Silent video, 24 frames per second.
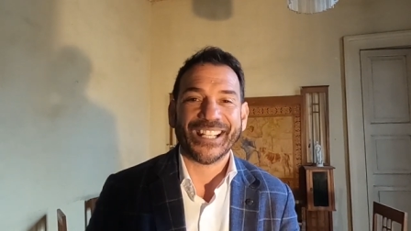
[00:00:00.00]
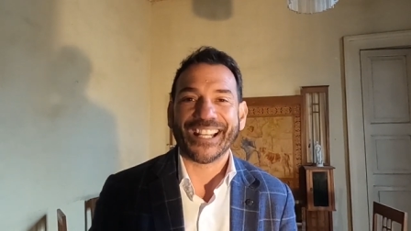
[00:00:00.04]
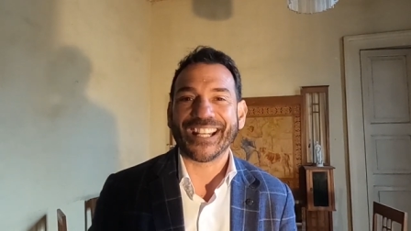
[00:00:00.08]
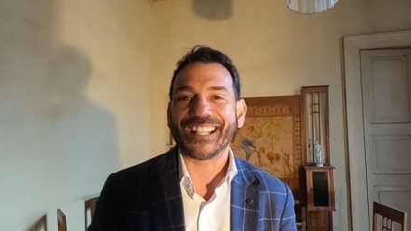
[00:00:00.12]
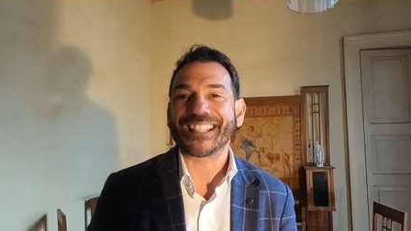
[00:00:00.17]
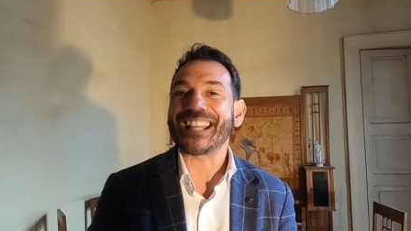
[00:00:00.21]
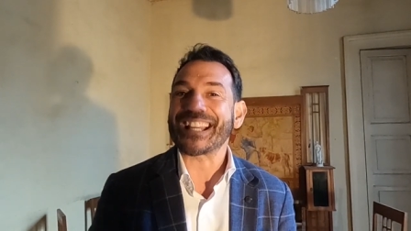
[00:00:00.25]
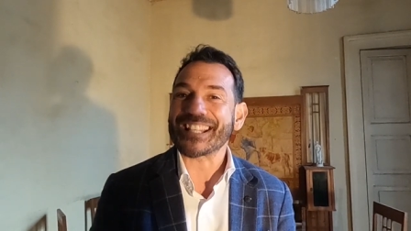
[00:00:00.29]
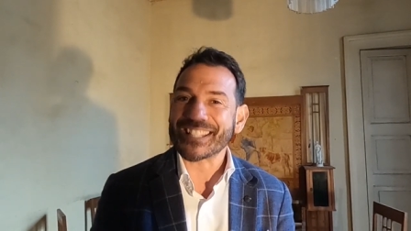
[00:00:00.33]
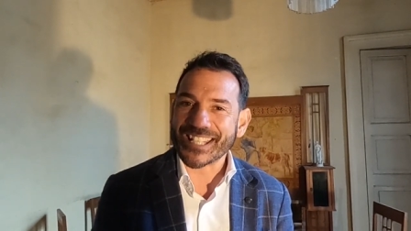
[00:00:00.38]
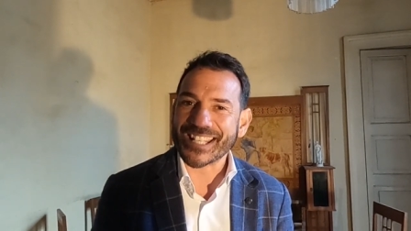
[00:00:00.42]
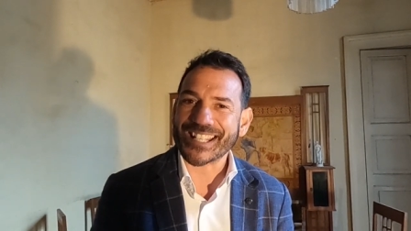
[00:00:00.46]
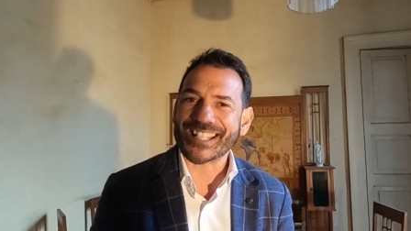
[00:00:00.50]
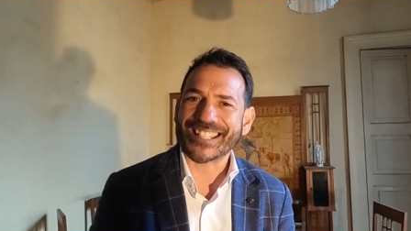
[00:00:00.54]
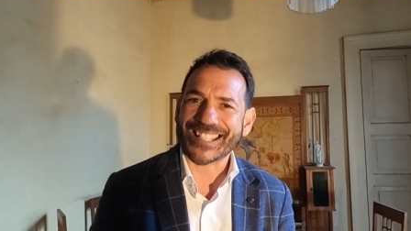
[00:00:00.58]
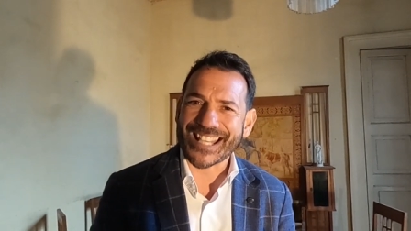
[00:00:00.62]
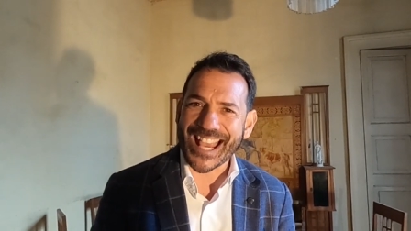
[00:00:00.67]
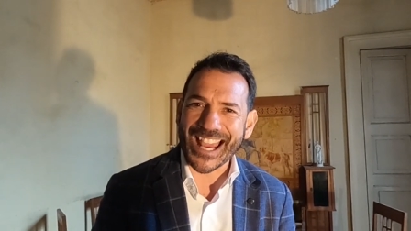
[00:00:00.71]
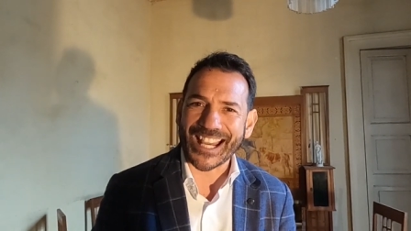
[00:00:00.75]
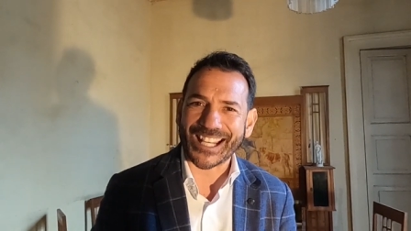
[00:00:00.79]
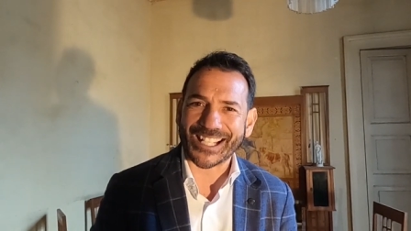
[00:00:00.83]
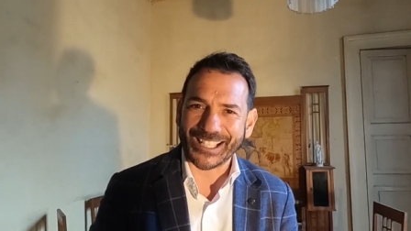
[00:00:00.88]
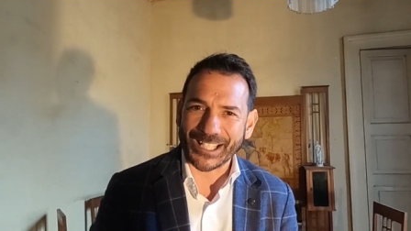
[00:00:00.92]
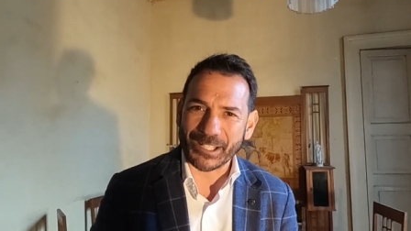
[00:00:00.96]
And that's
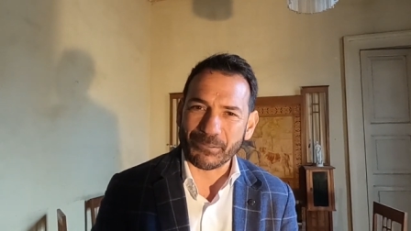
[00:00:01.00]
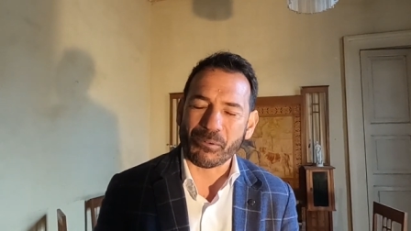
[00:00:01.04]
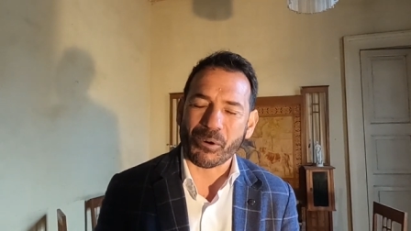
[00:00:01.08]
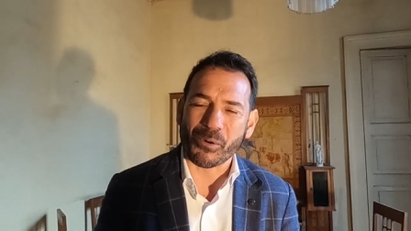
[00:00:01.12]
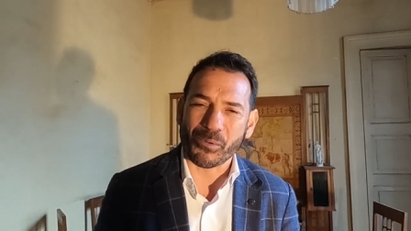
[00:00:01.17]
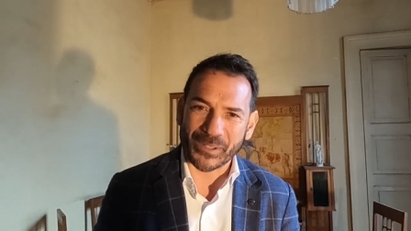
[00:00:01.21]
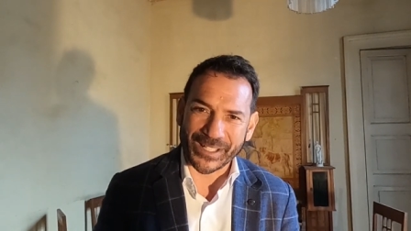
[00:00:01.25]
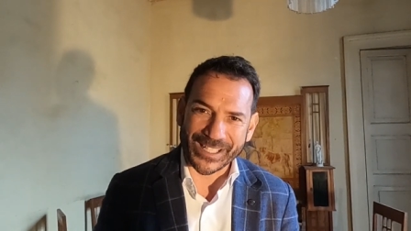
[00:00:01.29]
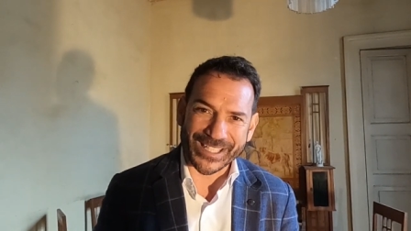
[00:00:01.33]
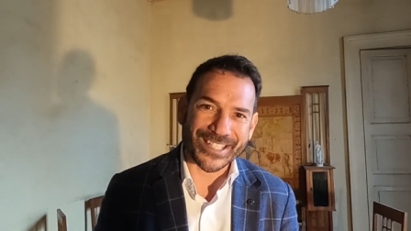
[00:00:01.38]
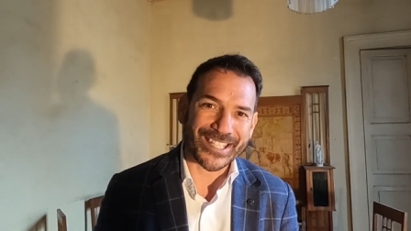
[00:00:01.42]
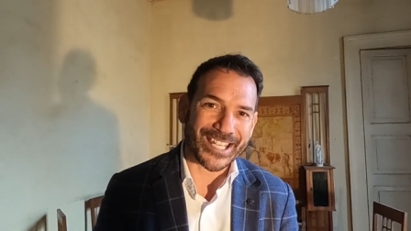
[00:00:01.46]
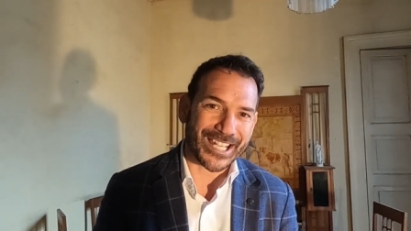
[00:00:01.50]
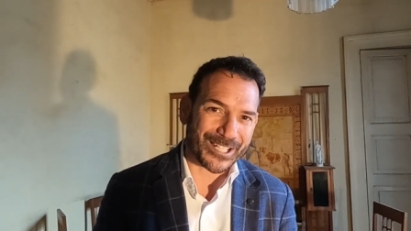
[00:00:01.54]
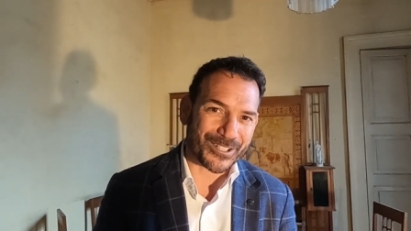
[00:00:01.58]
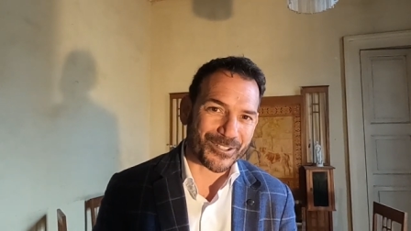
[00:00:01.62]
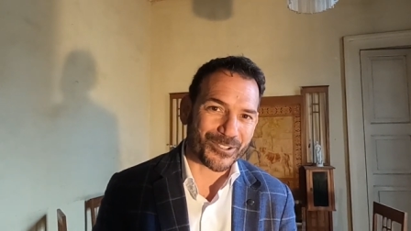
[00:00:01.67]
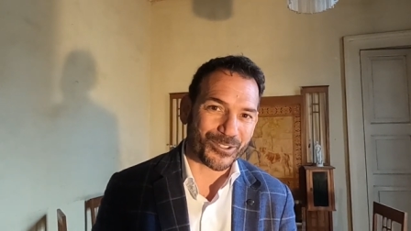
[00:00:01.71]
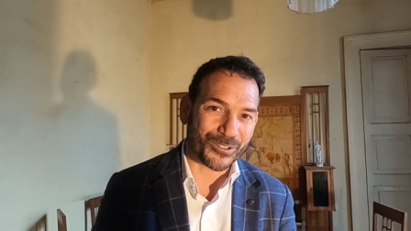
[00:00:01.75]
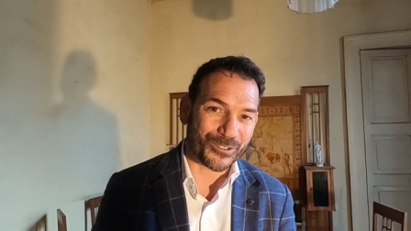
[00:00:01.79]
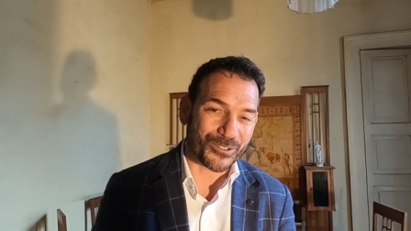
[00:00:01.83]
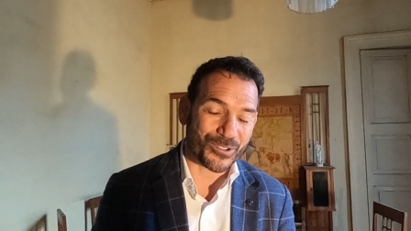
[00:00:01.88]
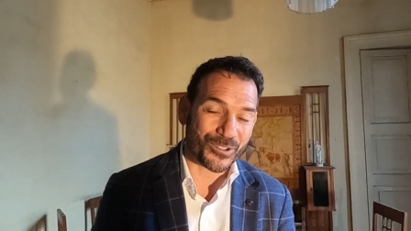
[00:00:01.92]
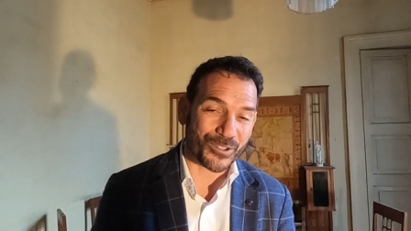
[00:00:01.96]
exactly what we intend
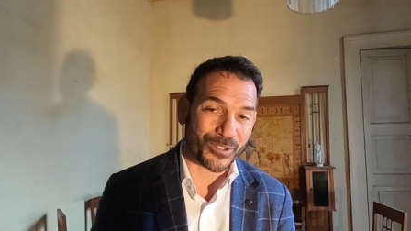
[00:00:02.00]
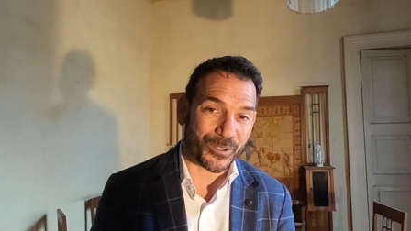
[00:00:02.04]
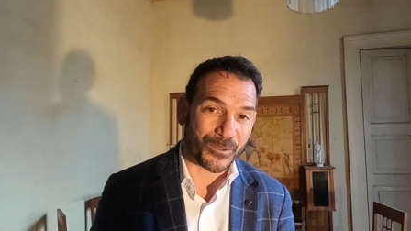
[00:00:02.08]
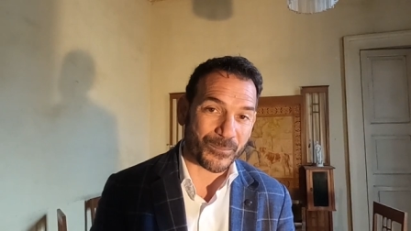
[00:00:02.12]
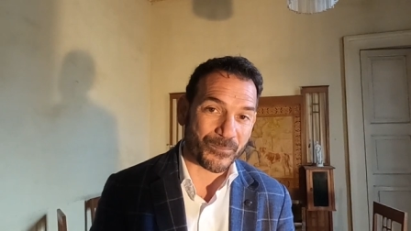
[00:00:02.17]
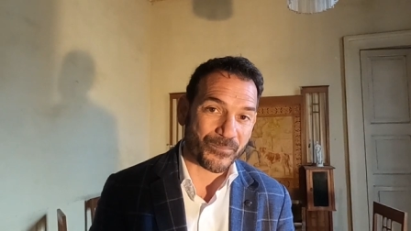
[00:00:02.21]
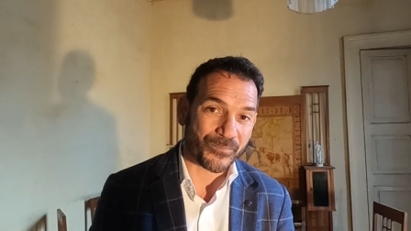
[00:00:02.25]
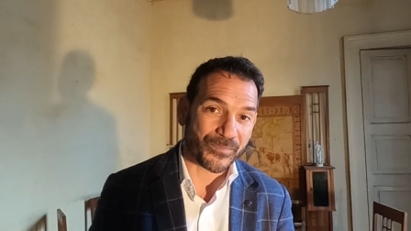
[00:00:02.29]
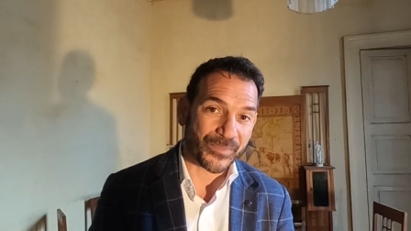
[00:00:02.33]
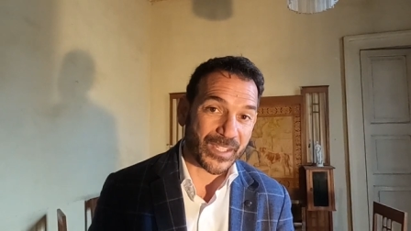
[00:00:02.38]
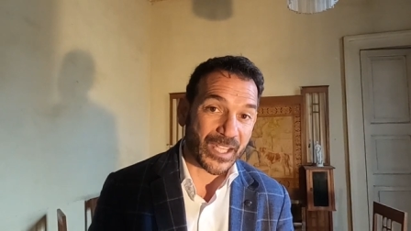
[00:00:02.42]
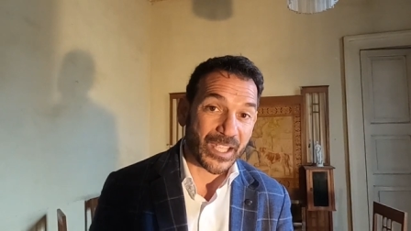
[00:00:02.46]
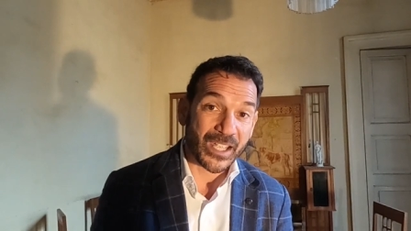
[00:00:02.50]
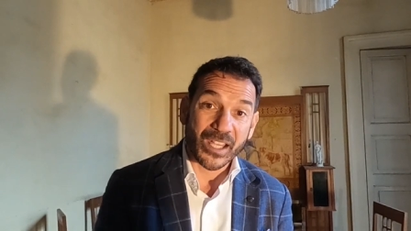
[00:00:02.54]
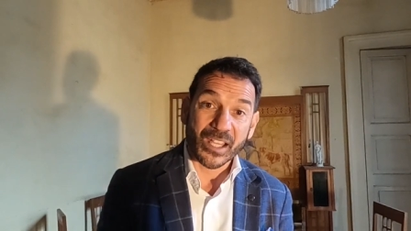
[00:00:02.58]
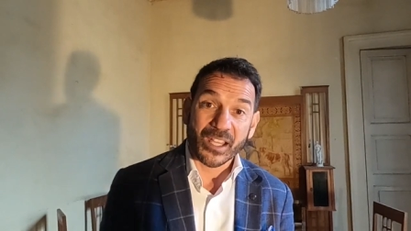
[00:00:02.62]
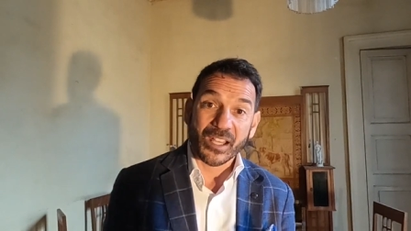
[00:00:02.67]
to do.